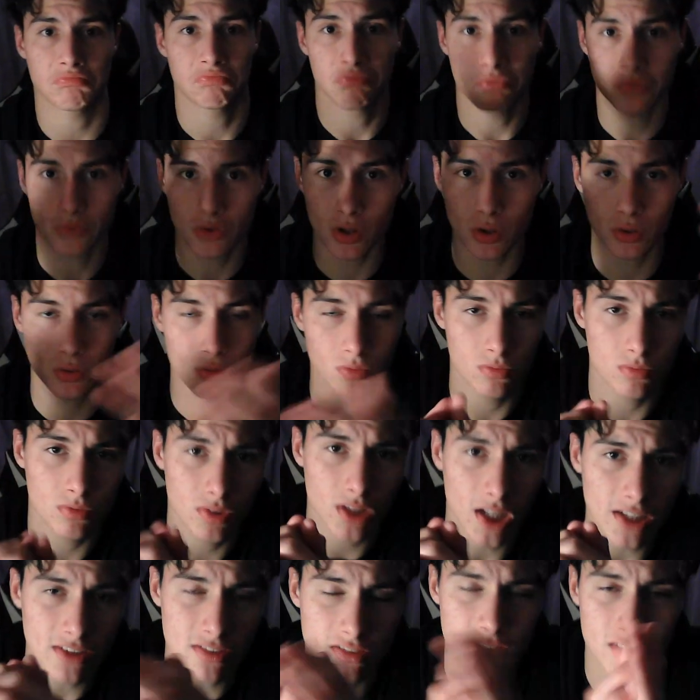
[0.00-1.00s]
Dude,
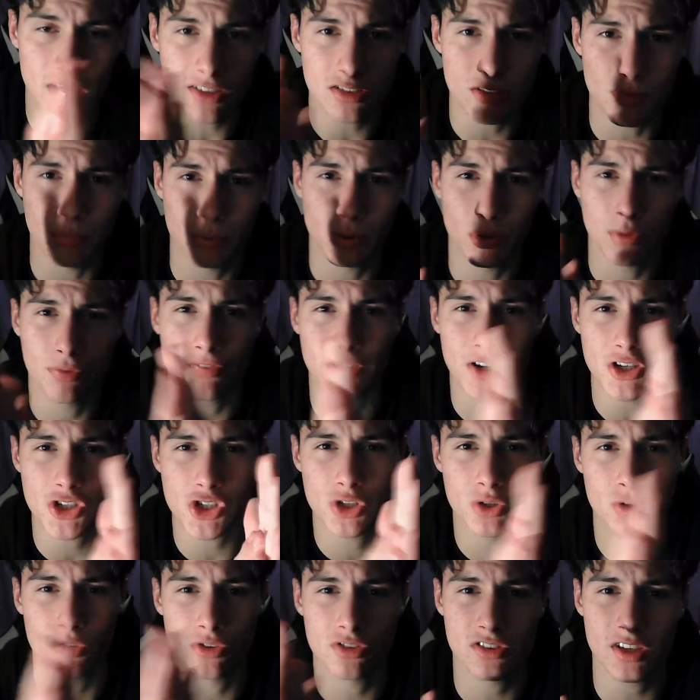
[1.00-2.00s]
that's a
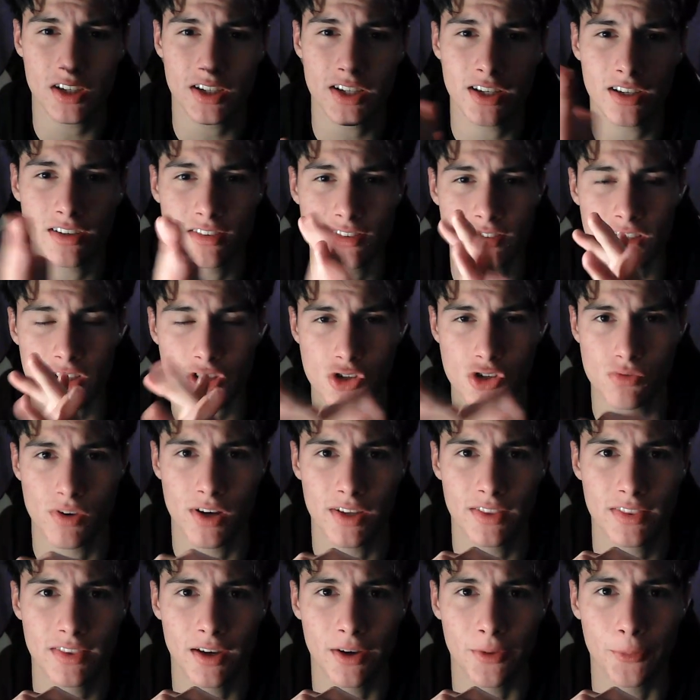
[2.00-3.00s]
professional studying session
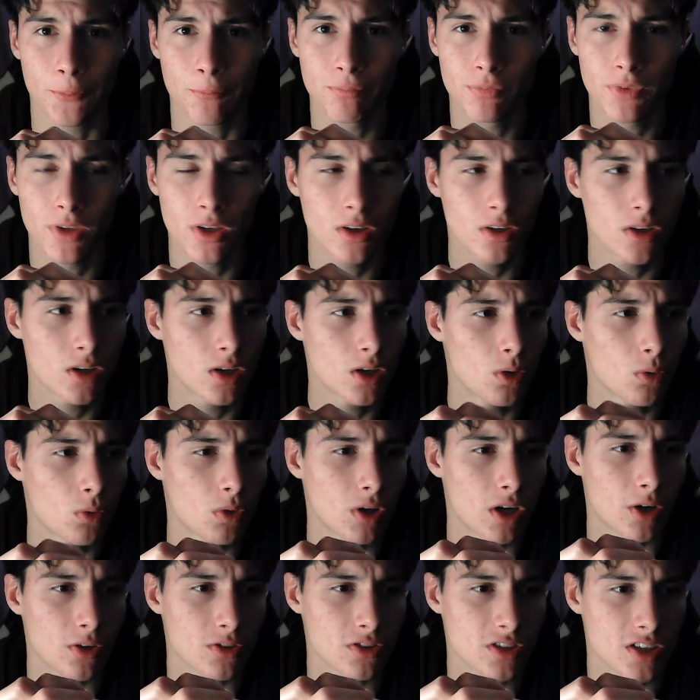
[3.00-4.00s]
right there. What
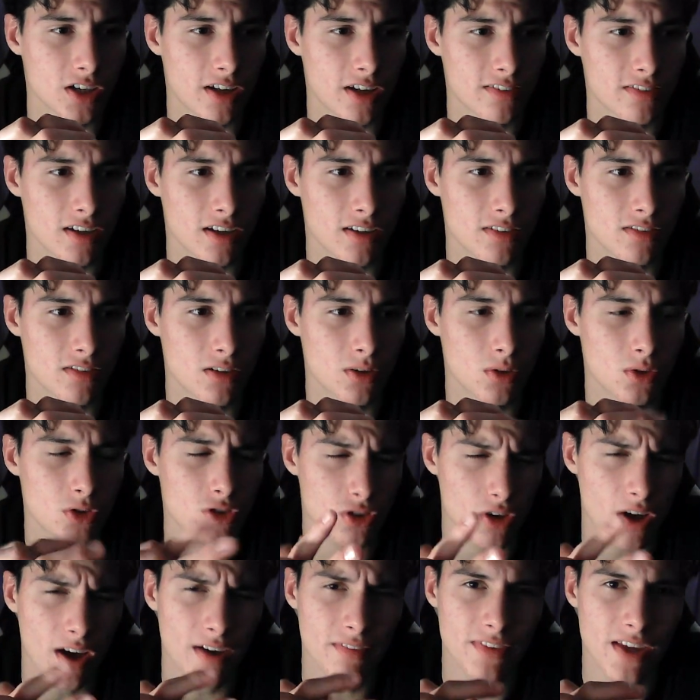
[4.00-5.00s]
else can I say to you?
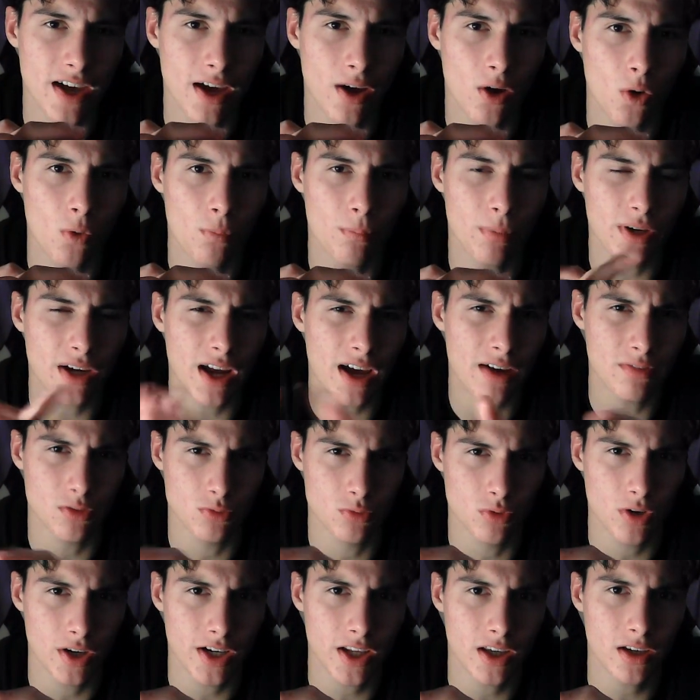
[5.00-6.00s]
So have that open, have it
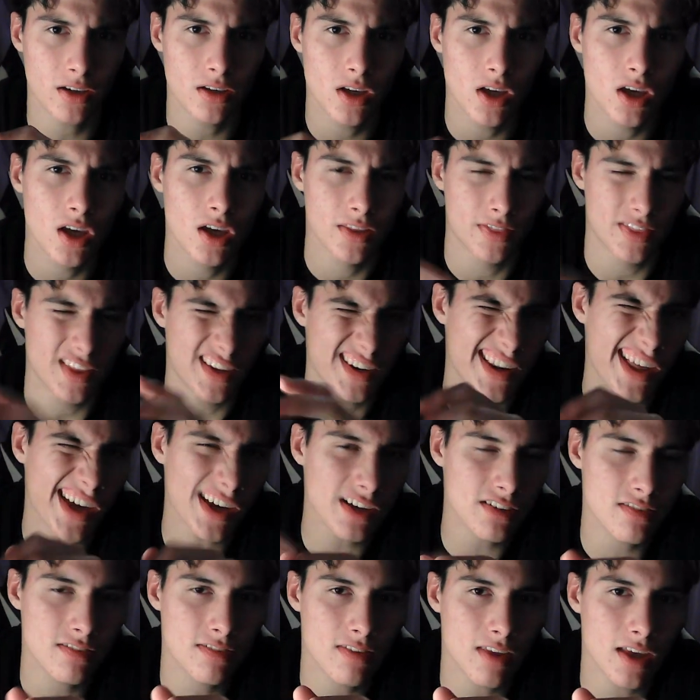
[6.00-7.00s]
ready. The
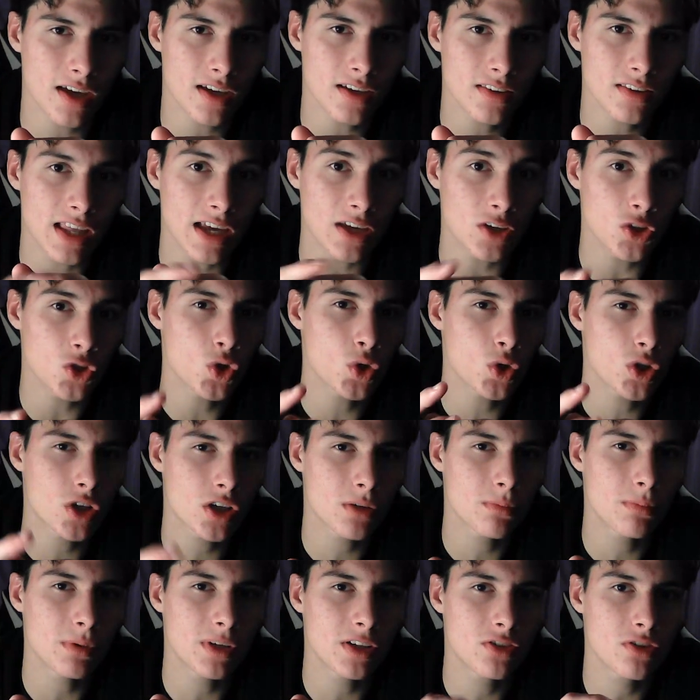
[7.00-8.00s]
next thing that you
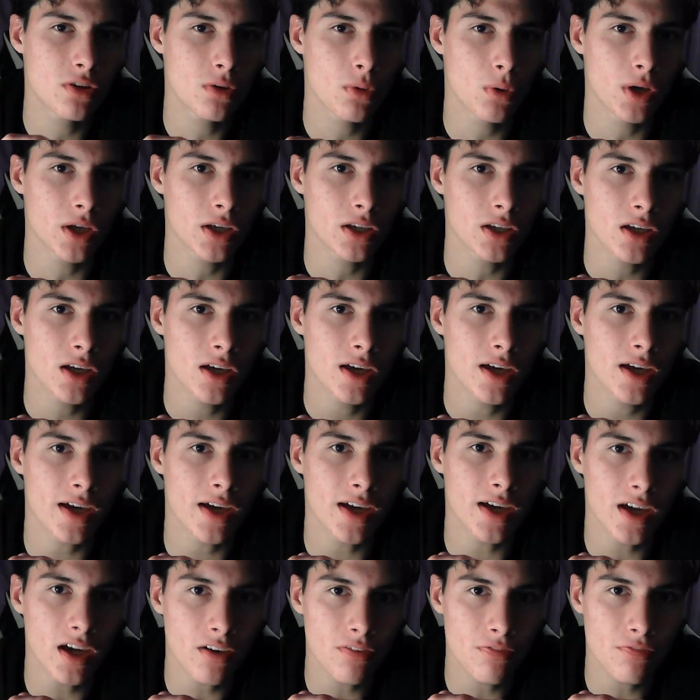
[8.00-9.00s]
could be doing
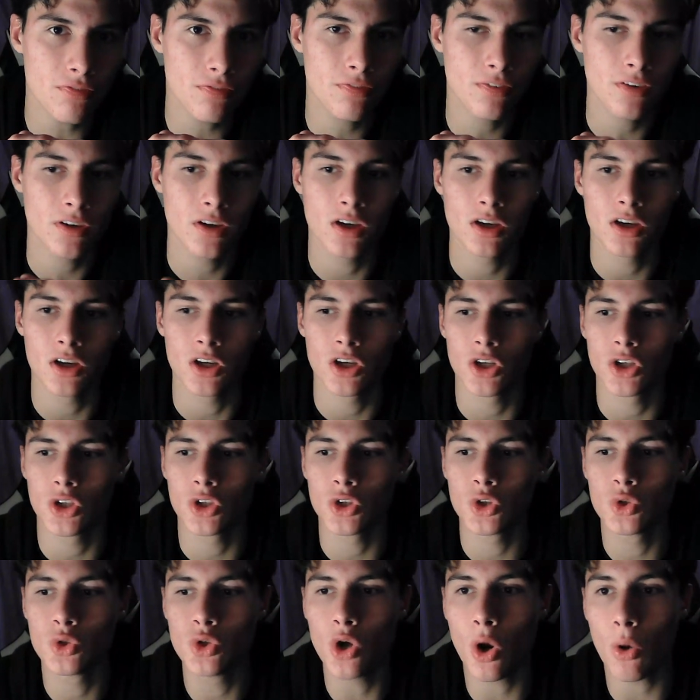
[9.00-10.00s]
if
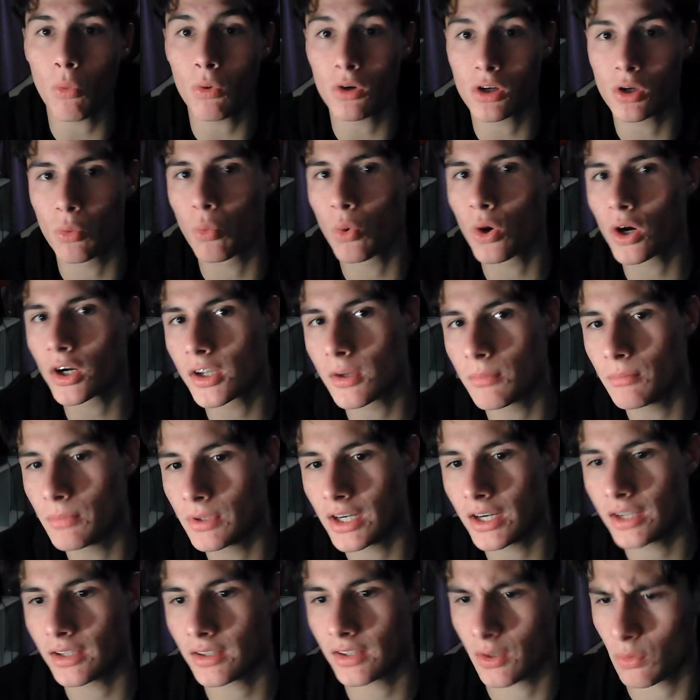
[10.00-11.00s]
you don't want to work
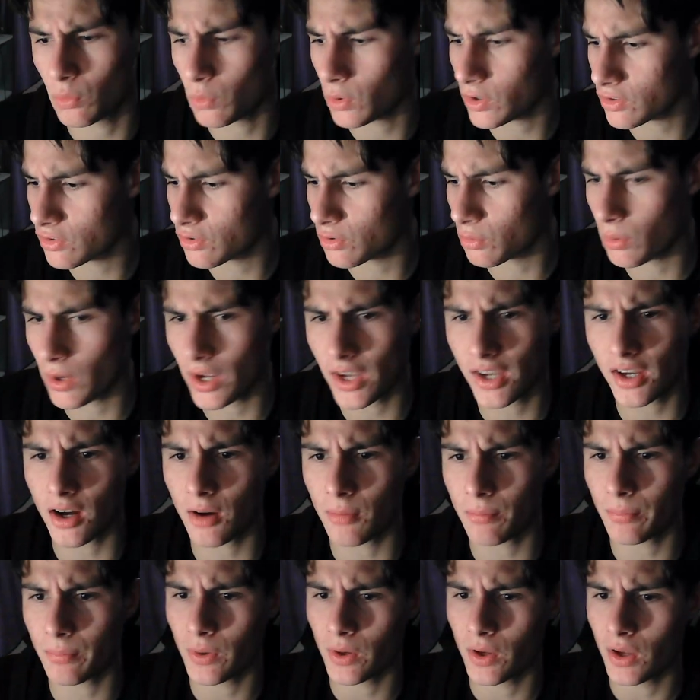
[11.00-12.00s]
immediately once you wake
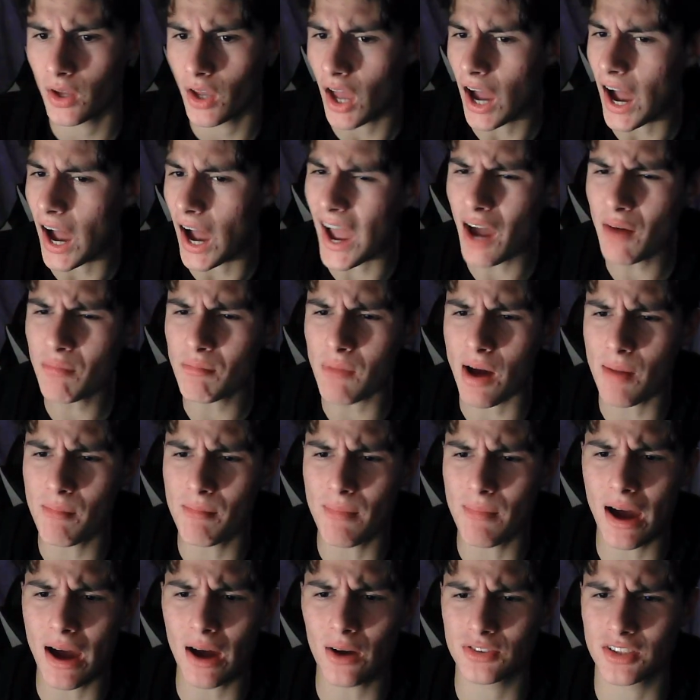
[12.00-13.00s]
up. I have my
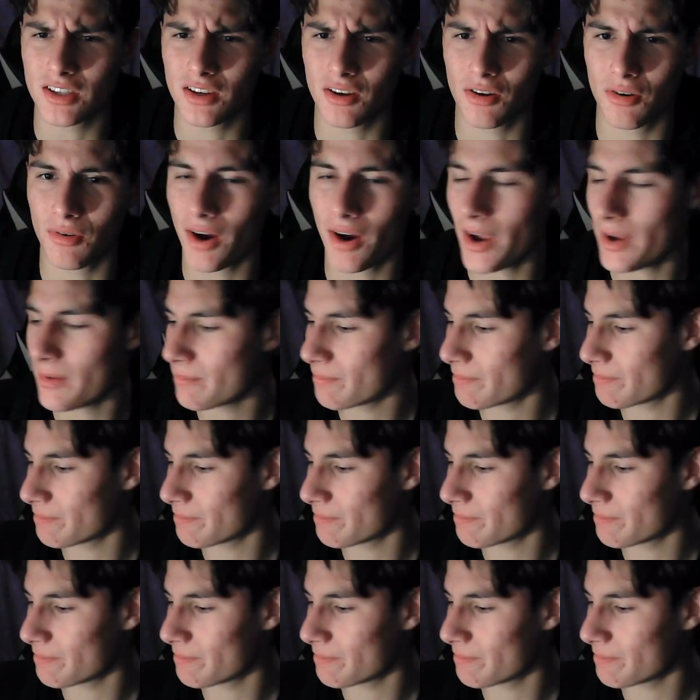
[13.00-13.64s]
mouse here, right?